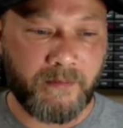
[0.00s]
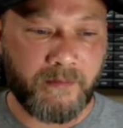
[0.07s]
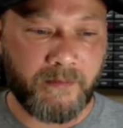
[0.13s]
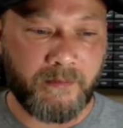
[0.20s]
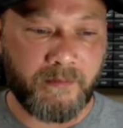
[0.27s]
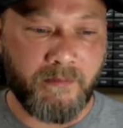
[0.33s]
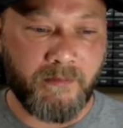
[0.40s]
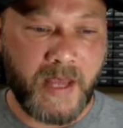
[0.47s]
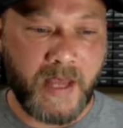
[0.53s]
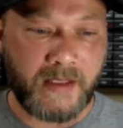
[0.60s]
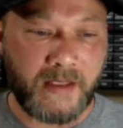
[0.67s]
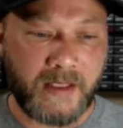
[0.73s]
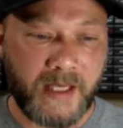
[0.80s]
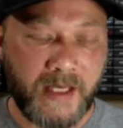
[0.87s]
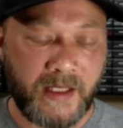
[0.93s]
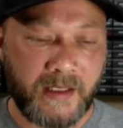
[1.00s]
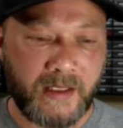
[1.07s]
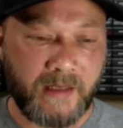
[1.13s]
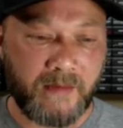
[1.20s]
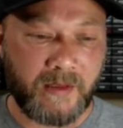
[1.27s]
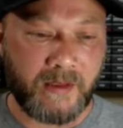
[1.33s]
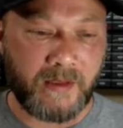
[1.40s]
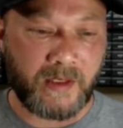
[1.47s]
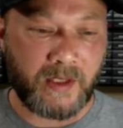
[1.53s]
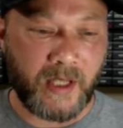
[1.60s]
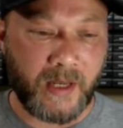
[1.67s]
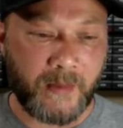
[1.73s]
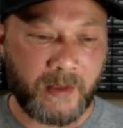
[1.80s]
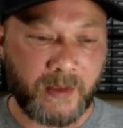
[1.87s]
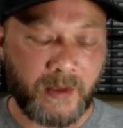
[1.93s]
maintained, even
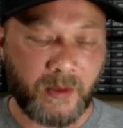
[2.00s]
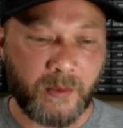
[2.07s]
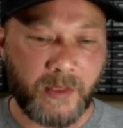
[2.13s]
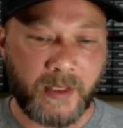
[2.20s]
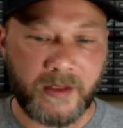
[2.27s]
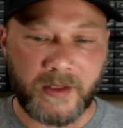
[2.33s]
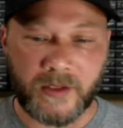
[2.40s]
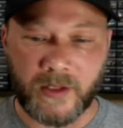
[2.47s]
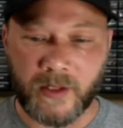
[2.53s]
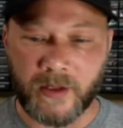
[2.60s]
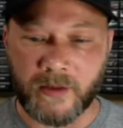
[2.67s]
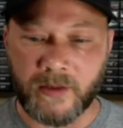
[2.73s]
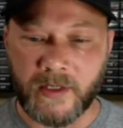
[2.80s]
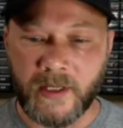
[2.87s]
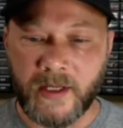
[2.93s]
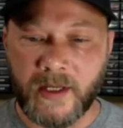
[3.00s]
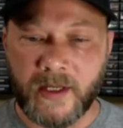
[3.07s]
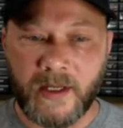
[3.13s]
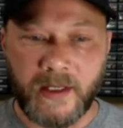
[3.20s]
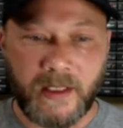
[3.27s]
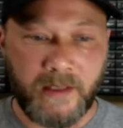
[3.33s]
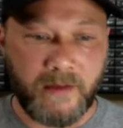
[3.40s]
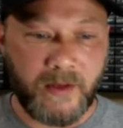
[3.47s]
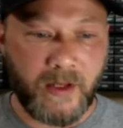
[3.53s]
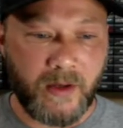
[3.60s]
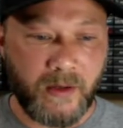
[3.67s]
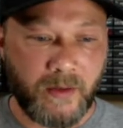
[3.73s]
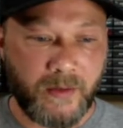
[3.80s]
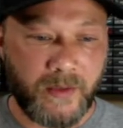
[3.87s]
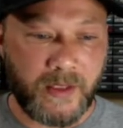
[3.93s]
climbed a little bit. So even
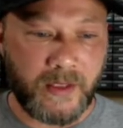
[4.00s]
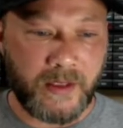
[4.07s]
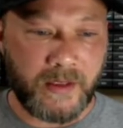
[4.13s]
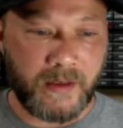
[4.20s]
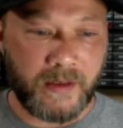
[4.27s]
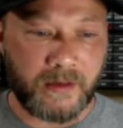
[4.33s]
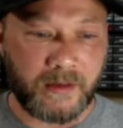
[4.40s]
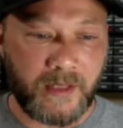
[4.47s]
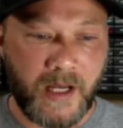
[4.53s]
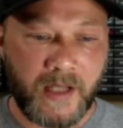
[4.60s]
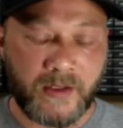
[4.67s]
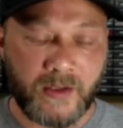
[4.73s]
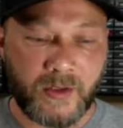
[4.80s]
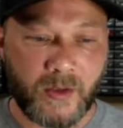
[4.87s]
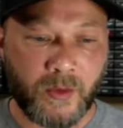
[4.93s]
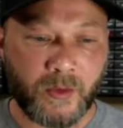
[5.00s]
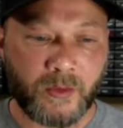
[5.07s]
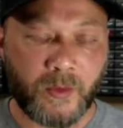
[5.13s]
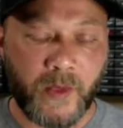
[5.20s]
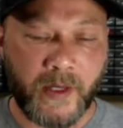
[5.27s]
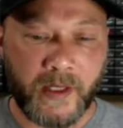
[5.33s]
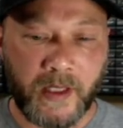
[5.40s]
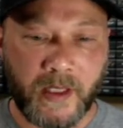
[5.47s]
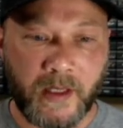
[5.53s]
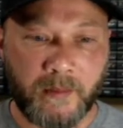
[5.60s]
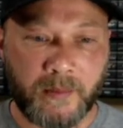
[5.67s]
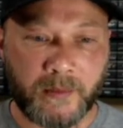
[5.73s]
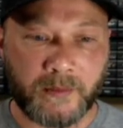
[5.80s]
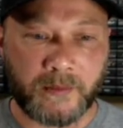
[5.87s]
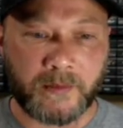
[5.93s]
though the lots sold went up,
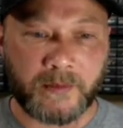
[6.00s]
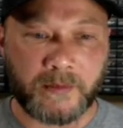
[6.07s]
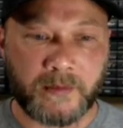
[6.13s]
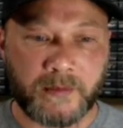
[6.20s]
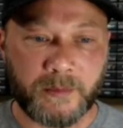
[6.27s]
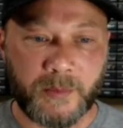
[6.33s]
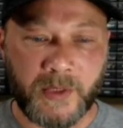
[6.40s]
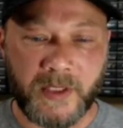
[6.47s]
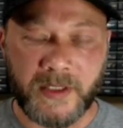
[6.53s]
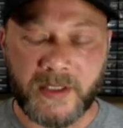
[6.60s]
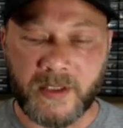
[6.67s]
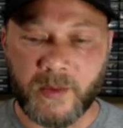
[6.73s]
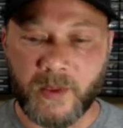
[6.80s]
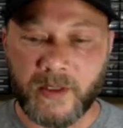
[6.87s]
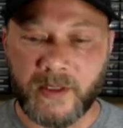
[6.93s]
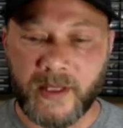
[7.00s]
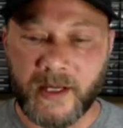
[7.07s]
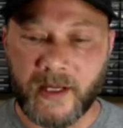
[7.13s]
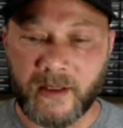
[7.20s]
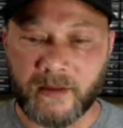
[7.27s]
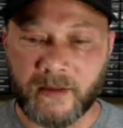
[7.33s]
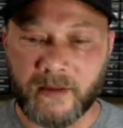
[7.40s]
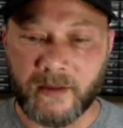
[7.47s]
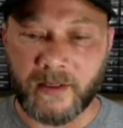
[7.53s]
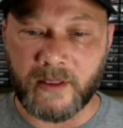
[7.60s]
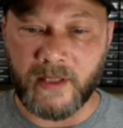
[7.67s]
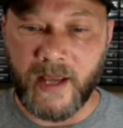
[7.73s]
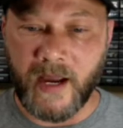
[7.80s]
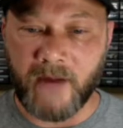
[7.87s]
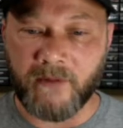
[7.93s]
pieces went down, the
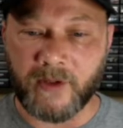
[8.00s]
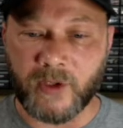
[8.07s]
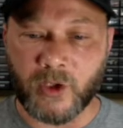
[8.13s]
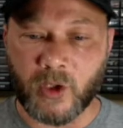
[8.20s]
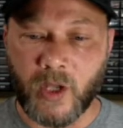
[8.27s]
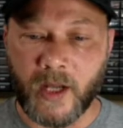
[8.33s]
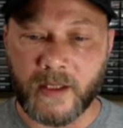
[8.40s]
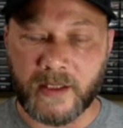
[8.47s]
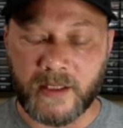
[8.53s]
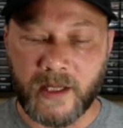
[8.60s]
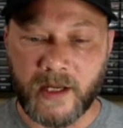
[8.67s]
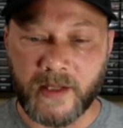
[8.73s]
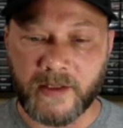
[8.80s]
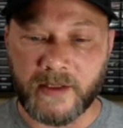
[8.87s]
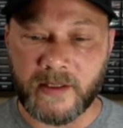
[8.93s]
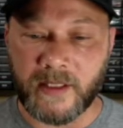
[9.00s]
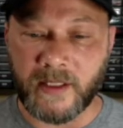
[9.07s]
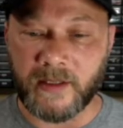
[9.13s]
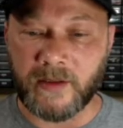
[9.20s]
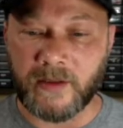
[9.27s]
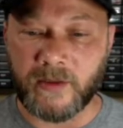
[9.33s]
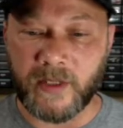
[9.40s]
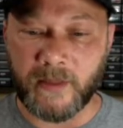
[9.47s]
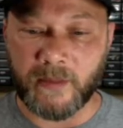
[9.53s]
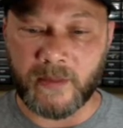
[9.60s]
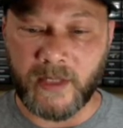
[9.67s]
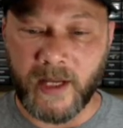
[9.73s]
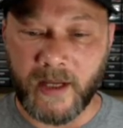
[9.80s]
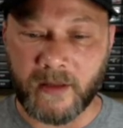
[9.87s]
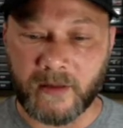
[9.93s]
average lot size did dip
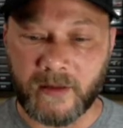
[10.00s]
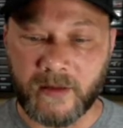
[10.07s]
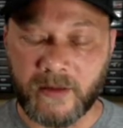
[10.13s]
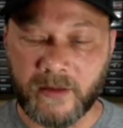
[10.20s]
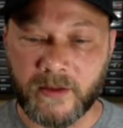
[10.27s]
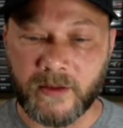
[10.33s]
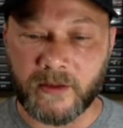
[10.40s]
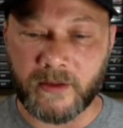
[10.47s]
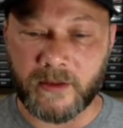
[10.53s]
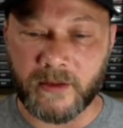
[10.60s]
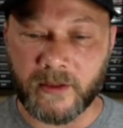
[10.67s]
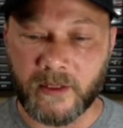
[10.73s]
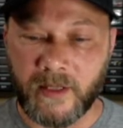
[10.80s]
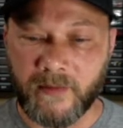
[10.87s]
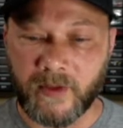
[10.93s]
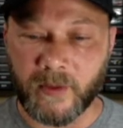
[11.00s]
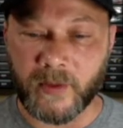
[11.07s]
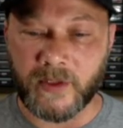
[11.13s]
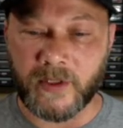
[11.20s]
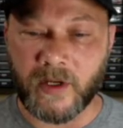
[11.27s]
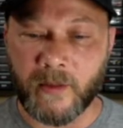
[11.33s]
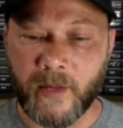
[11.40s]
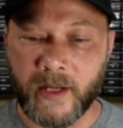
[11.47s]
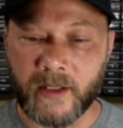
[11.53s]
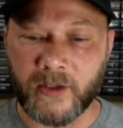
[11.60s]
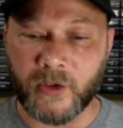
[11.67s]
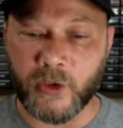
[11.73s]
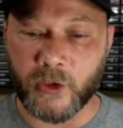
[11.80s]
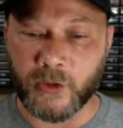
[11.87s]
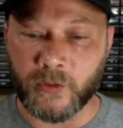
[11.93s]
down to the level that we saw back in
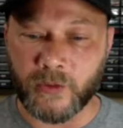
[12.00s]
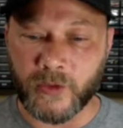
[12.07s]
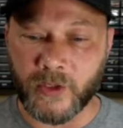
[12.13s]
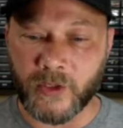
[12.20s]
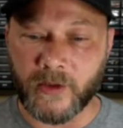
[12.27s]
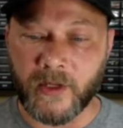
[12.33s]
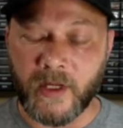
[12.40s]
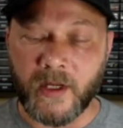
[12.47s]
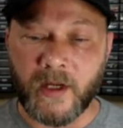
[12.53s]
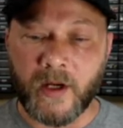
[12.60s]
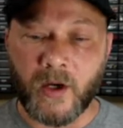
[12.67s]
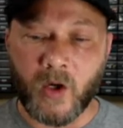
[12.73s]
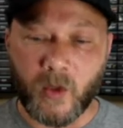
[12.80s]
June. So hoping